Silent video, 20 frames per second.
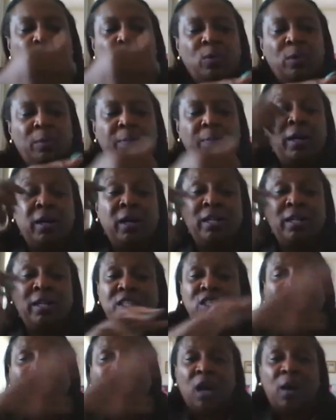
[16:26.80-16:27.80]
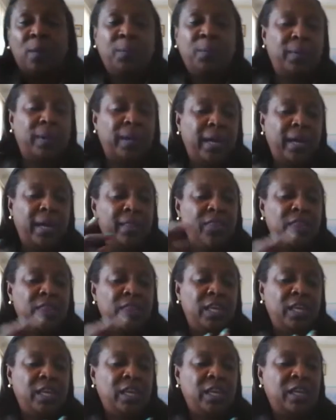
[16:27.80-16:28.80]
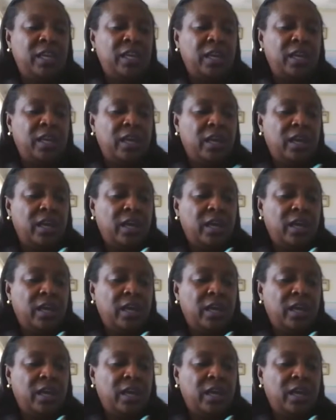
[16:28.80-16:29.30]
would be on the top. And the